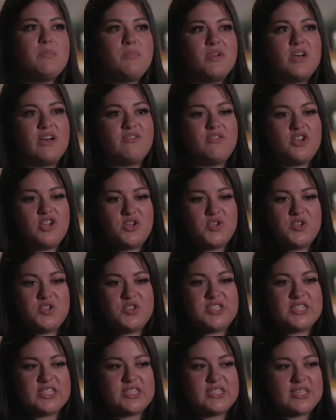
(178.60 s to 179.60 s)
People have
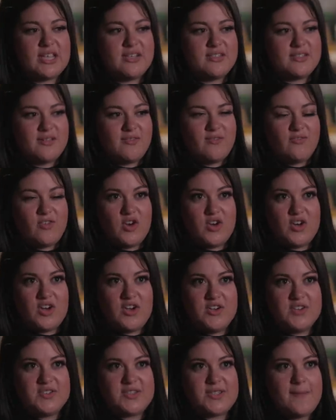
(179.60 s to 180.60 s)
nudes and sensitive
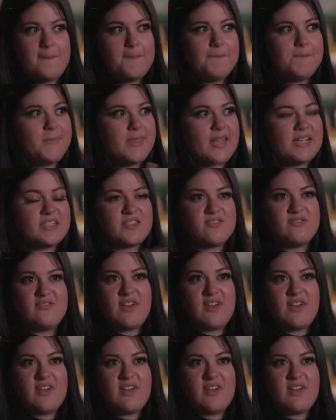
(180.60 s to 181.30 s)
photos, that's